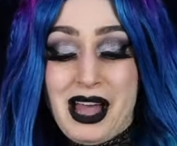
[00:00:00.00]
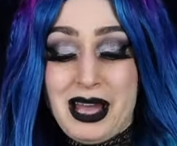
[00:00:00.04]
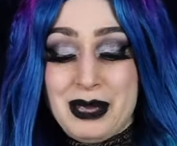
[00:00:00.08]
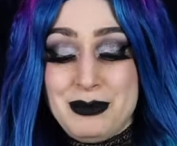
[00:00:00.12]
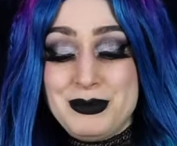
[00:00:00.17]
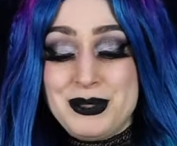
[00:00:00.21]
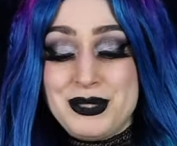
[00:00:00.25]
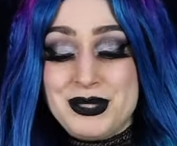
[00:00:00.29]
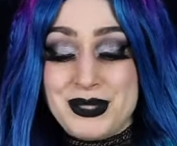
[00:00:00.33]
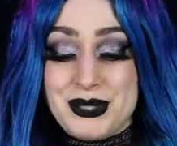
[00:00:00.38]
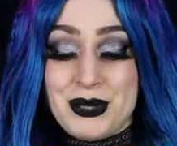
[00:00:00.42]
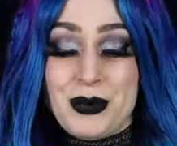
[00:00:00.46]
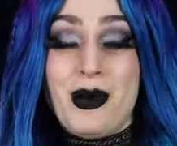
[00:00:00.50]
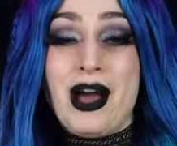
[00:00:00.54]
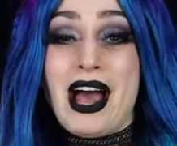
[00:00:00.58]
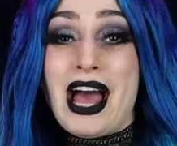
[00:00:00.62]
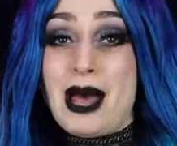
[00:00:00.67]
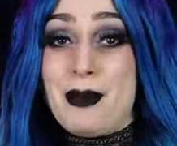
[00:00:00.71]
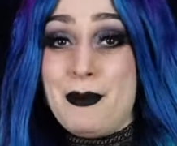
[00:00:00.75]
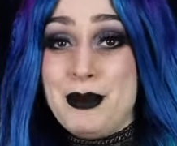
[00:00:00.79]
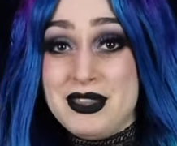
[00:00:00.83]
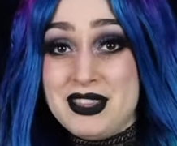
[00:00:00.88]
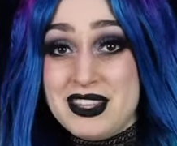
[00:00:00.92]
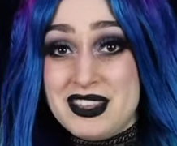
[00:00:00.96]
I'm so
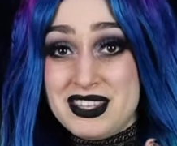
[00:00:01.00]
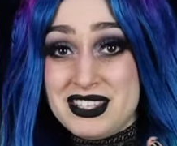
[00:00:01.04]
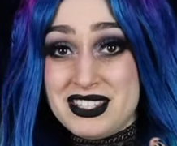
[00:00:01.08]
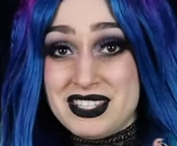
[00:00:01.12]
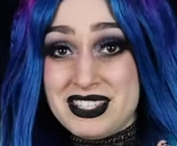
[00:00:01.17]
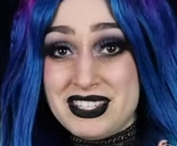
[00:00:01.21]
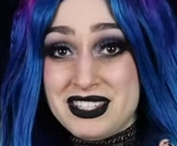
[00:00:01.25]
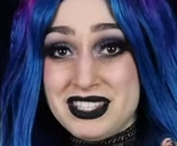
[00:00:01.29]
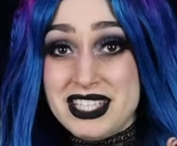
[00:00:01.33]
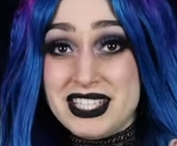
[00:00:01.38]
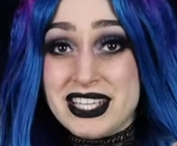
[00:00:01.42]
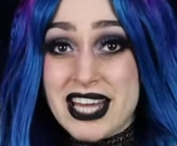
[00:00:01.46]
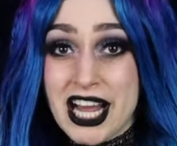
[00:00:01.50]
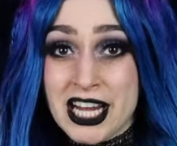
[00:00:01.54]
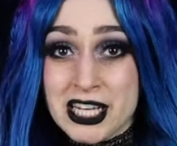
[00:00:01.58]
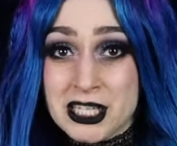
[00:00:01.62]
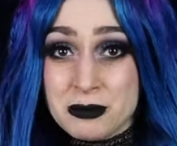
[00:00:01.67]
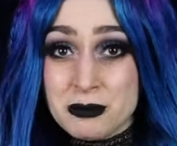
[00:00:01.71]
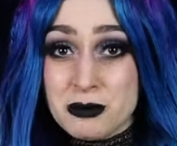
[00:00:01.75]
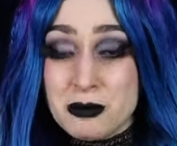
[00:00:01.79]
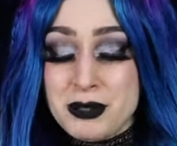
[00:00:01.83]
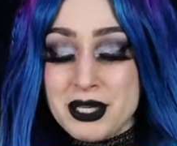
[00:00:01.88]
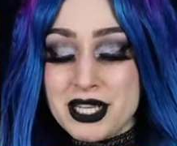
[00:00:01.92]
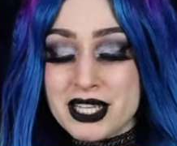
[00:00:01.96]
happy that this is
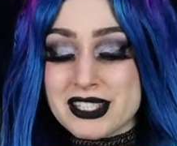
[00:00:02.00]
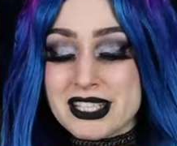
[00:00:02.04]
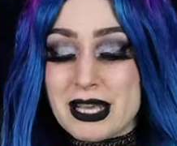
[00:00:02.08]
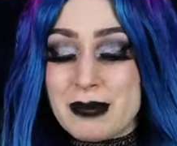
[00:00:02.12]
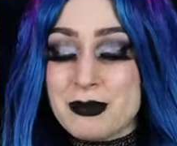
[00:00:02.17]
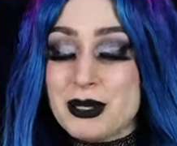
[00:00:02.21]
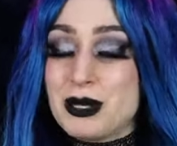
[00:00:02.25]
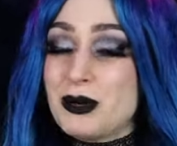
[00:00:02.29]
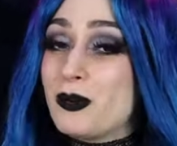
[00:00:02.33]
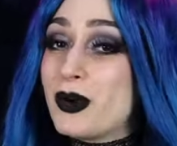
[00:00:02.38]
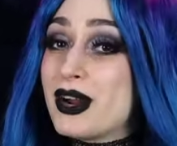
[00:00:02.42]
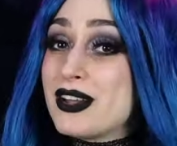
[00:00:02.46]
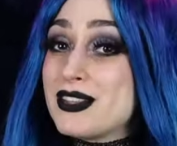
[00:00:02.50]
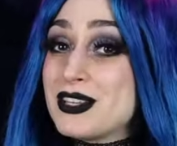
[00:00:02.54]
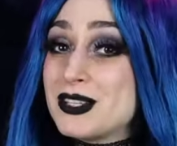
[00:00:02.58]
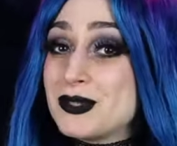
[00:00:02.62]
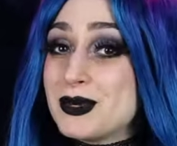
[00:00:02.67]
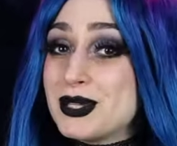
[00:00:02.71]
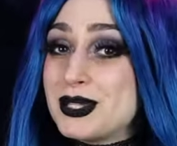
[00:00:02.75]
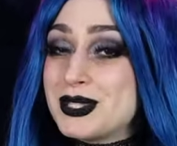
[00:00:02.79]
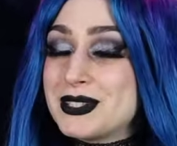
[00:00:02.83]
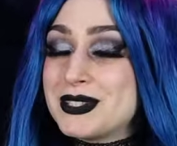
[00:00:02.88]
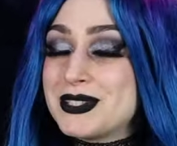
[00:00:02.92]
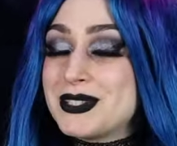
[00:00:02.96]
detachable because I'm gonna wear this
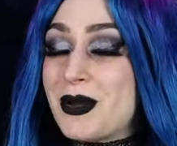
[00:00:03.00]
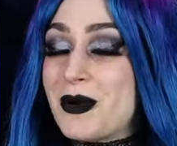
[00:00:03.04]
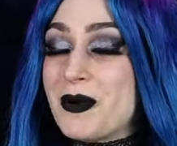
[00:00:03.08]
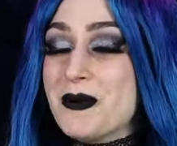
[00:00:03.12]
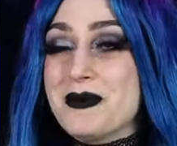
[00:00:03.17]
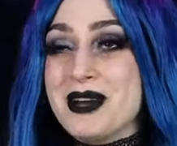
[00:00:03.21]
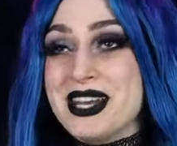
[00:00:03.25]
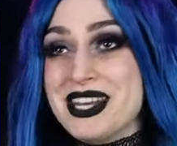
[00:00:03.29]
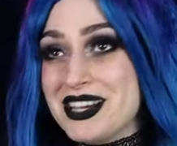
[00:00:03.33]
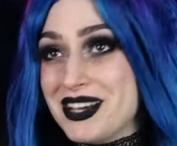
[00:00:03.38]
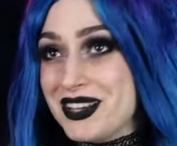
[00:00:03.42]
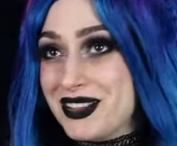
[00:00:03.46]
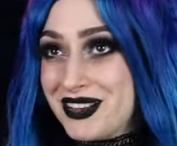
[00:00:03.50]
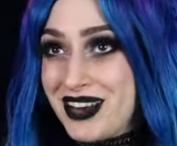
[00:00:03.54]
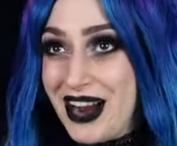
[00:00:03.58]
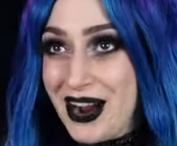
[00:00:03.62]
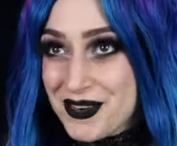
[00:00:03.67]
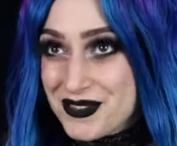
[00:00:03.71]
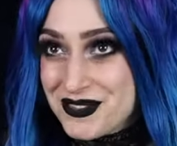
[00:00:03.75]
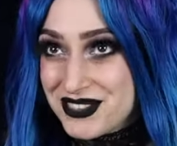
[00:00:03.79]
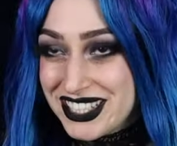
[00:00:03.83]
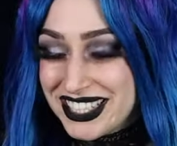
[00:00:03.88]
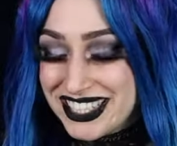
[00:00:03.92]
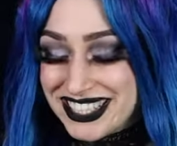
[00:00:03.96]
with so many other
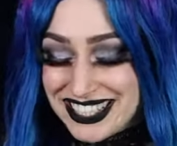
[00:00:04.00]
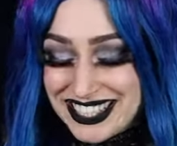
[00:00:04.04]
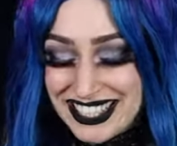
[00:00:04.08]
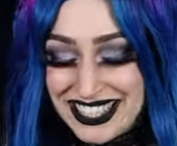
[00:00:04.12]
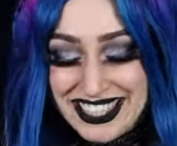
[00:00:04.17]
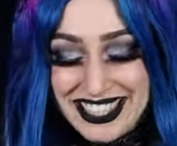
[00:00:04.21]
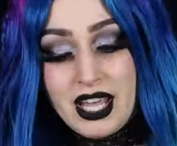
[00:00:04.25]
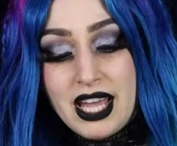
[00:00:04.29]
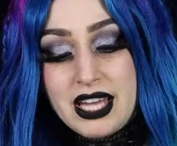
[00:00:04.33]
outfits.